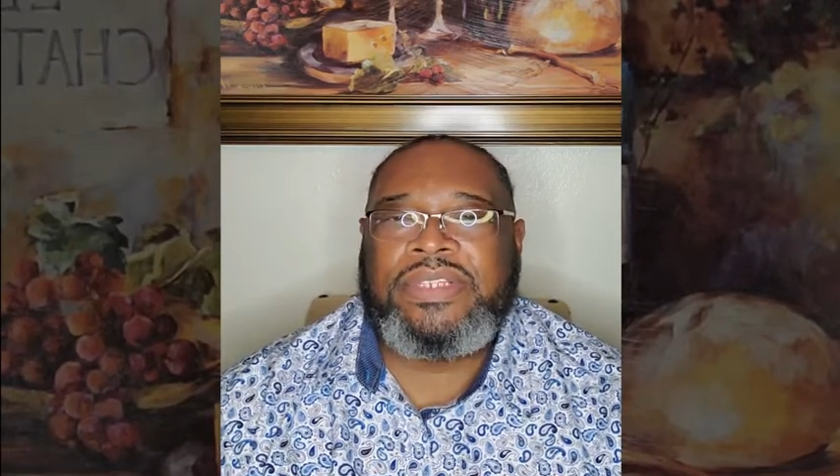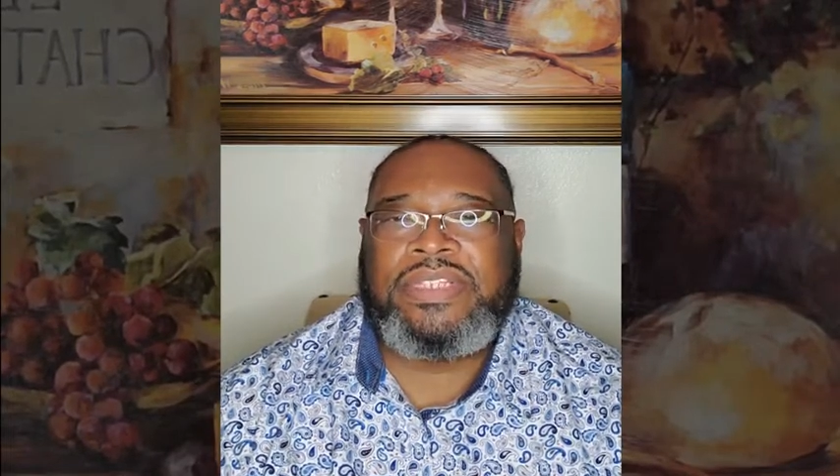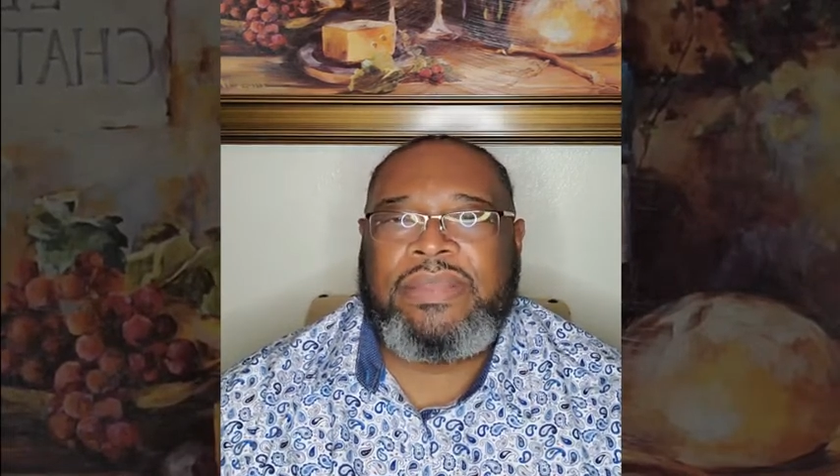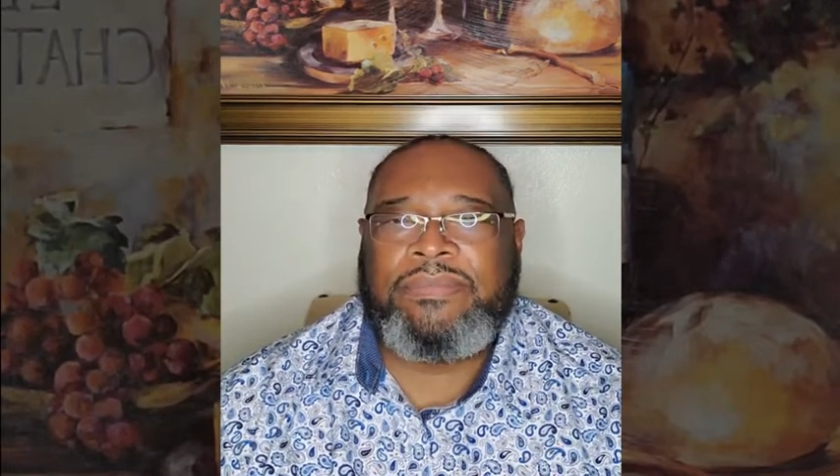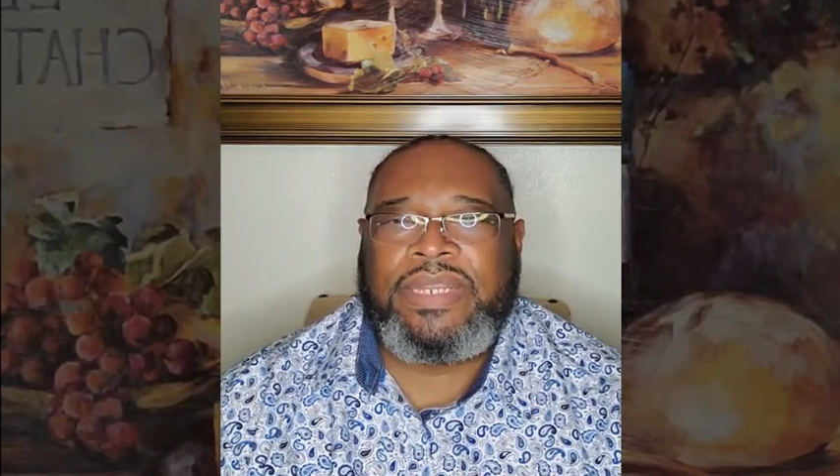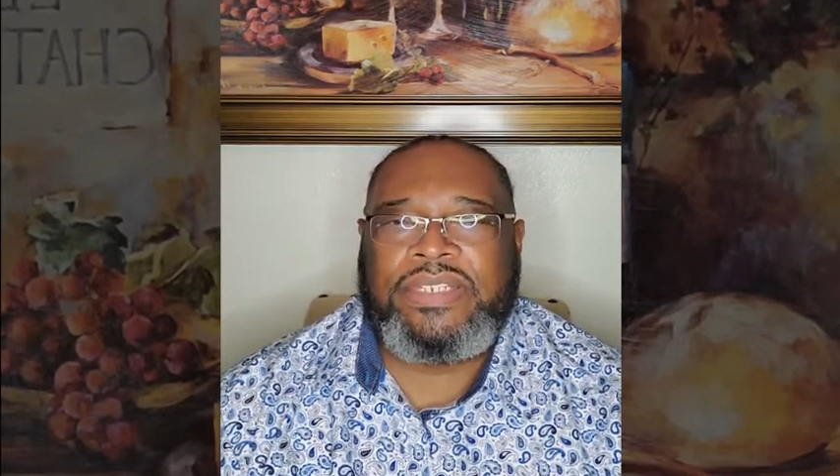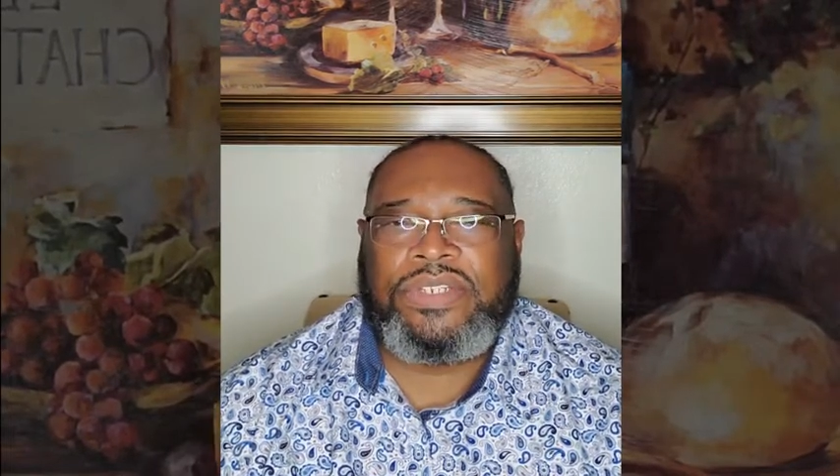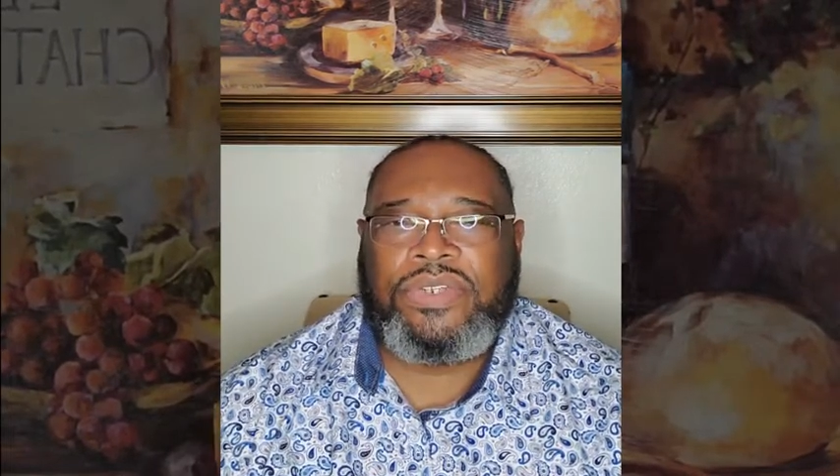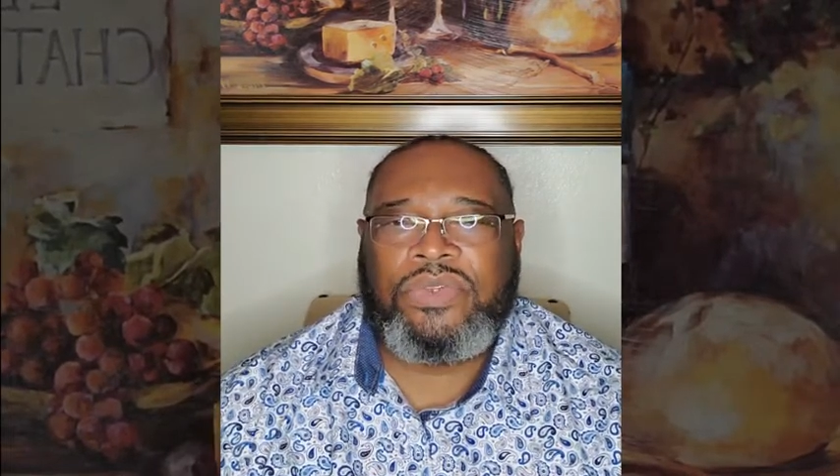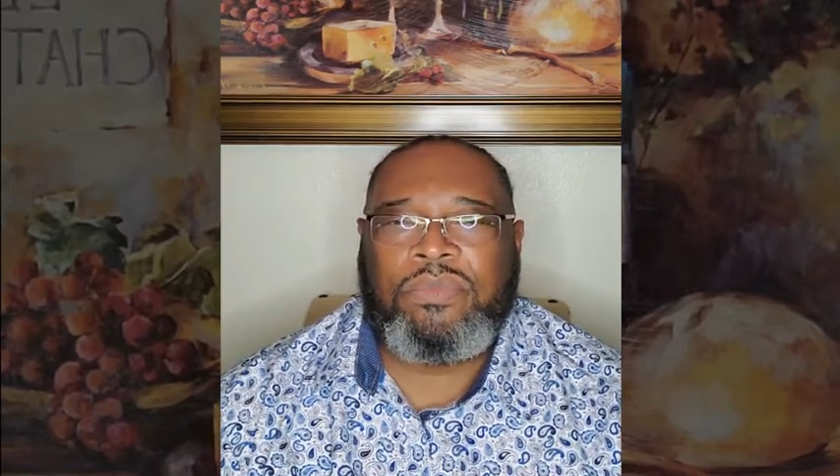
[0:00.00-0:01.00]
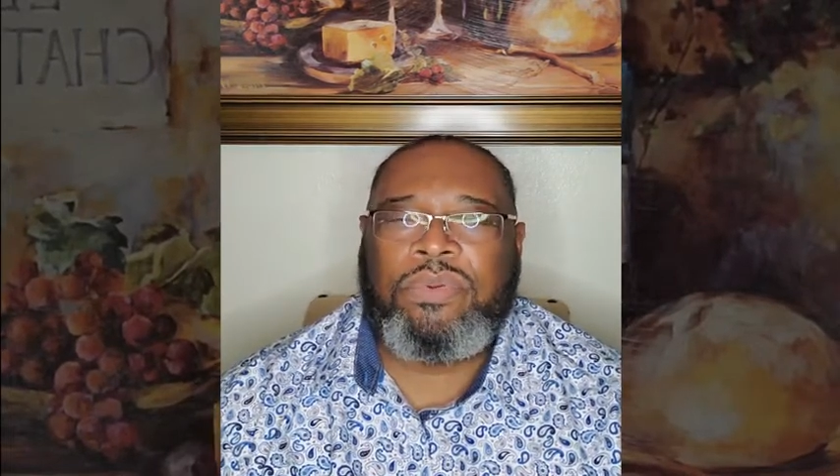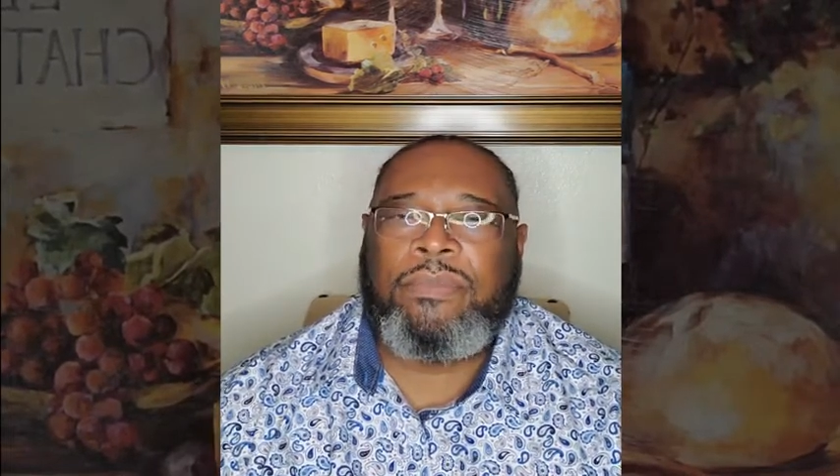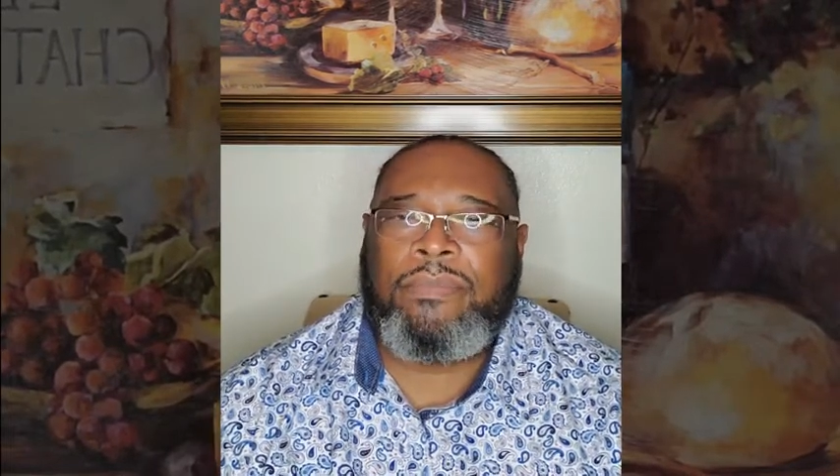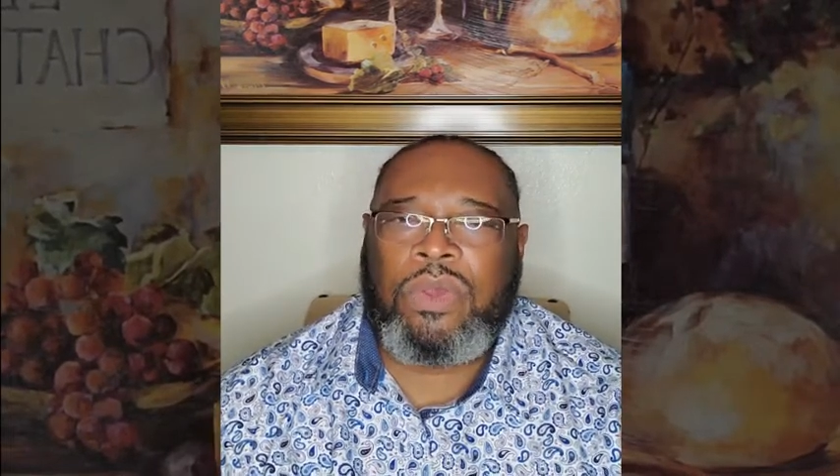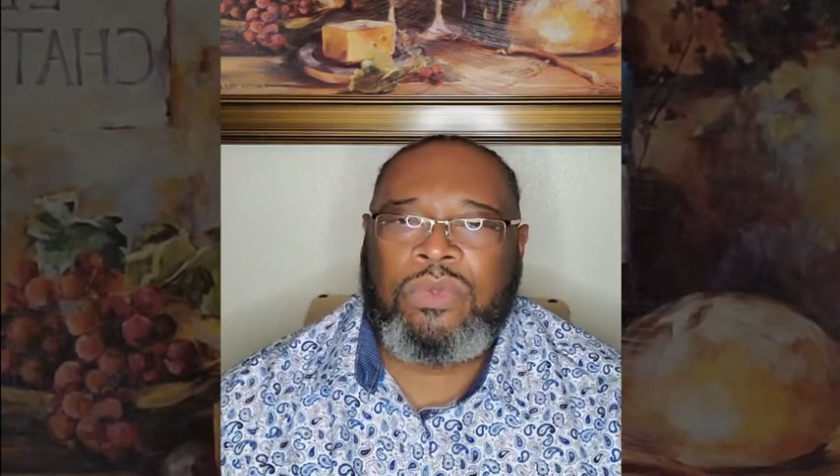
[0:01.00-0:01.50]
simply to
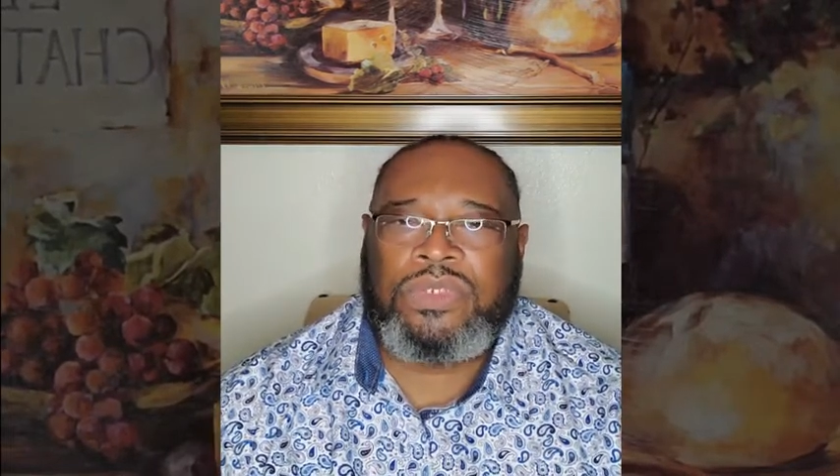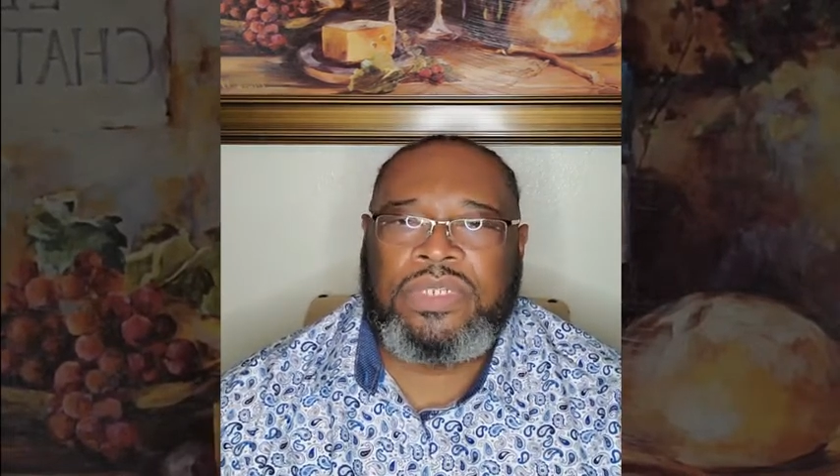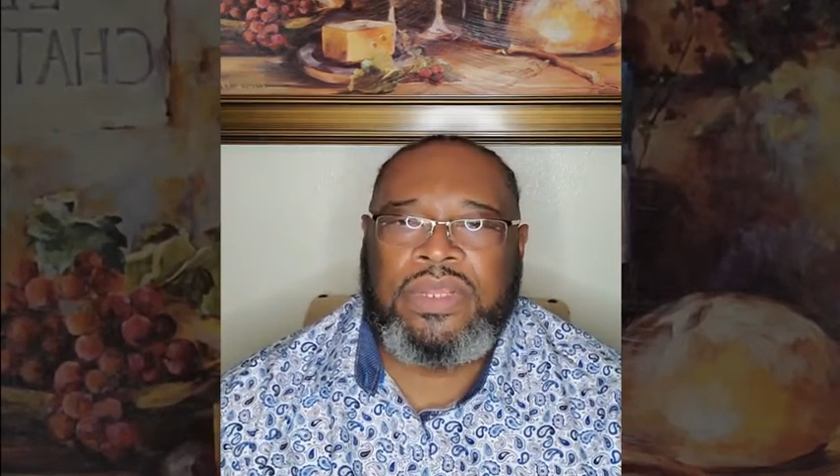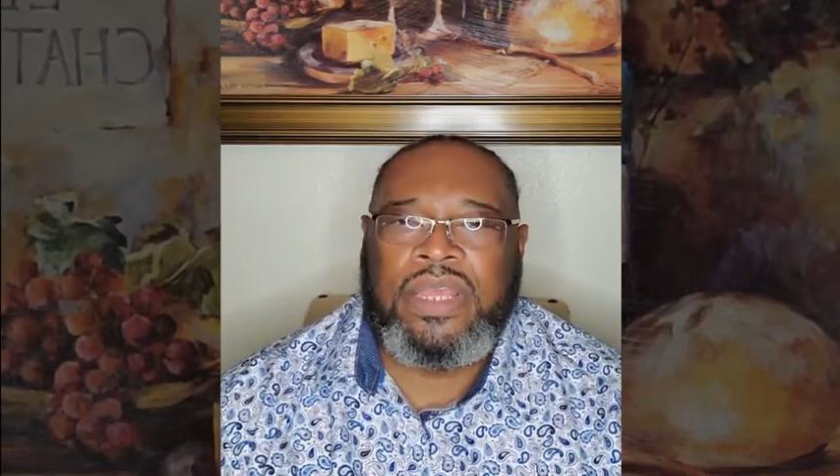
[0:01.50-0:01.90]
promote